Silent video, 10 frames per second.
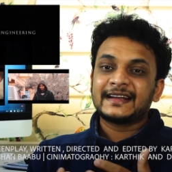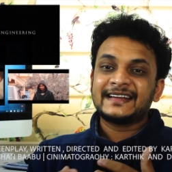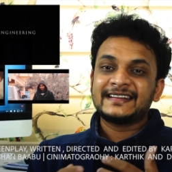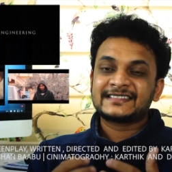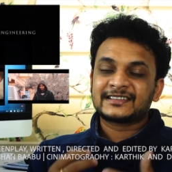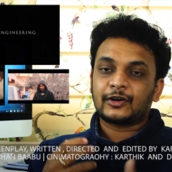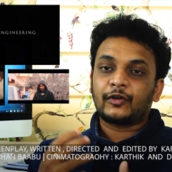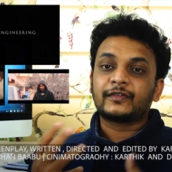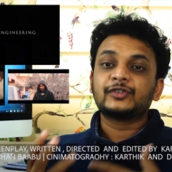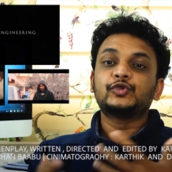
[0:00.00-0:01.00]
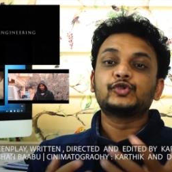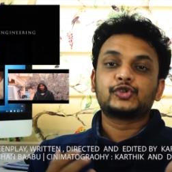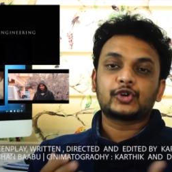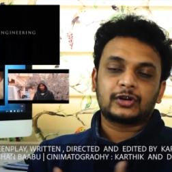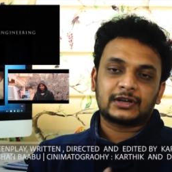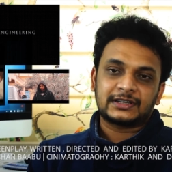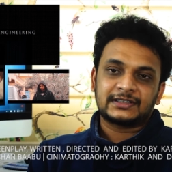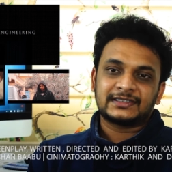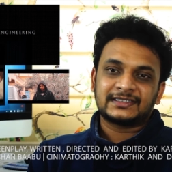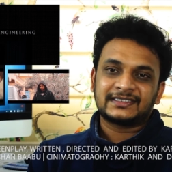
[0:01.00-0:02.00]
is of a new genre.
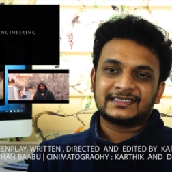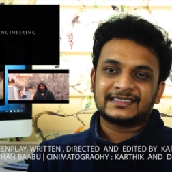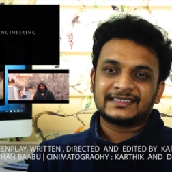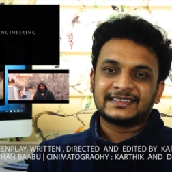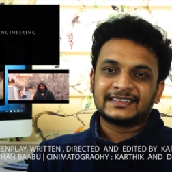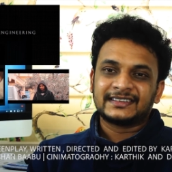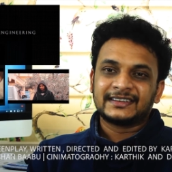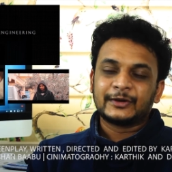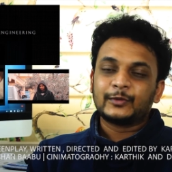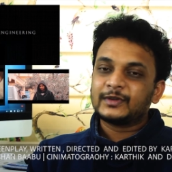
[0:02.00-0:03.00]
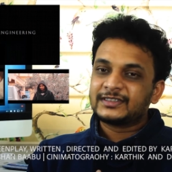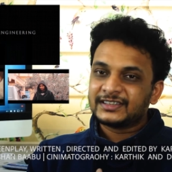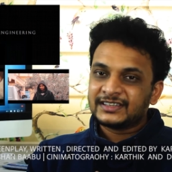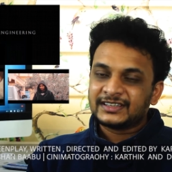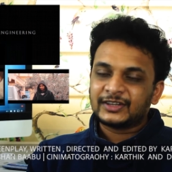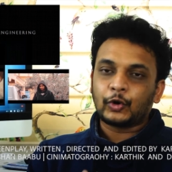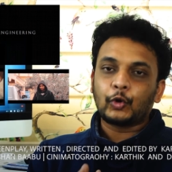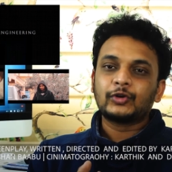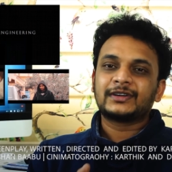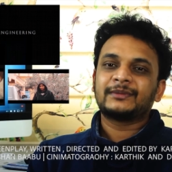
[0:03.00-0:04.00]
Wishing the
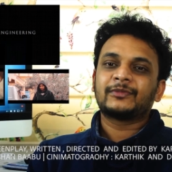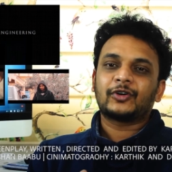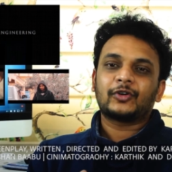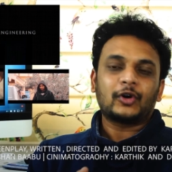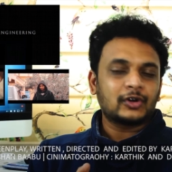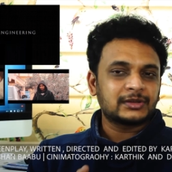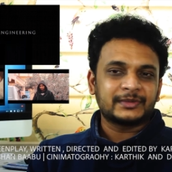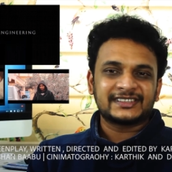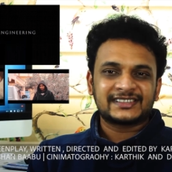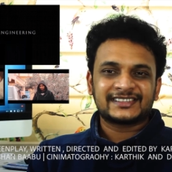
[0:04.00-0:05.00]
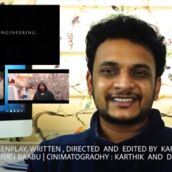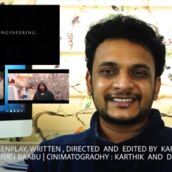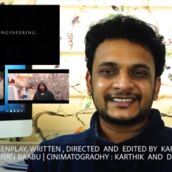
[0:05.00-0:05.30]
whole team all the best.